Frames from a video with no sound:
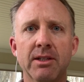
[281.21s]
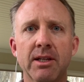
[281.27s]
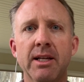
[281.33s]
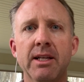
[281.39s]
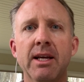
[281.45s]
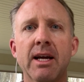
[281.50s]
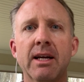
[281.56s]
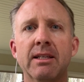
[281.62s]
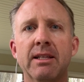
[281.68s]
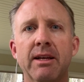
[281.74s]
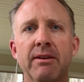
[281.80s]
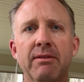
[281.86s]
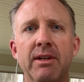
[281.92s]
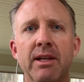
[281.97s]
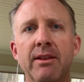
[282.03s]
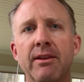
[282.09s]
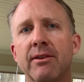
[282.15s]
in any
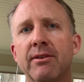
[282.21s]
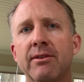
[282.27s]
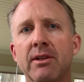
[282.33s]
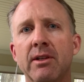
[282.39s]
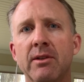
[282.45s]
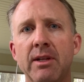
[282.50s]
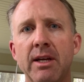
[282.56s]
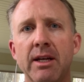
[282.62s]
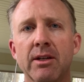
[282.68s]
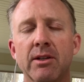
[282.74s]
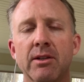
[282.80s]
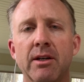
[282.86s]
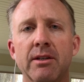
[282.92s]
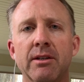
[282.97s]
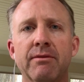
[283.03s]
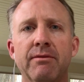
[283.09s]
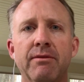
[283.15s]
activity that is illegal
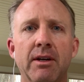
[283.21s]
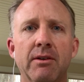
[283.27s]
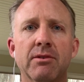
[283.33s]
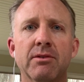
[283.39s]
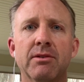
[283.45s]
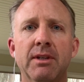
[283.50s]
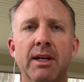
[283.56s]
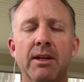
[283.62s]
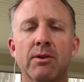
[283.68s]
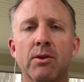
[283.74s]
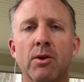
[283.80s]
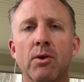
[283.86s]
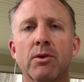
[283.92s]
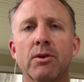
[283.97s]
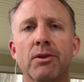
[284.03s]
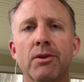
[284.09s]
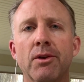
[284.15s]
under federal, state, or
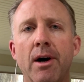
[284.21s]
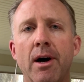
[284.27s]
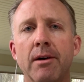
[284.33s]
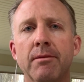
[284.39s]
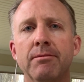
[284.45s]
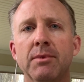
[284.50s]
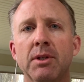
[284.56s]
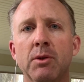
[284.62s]
local law.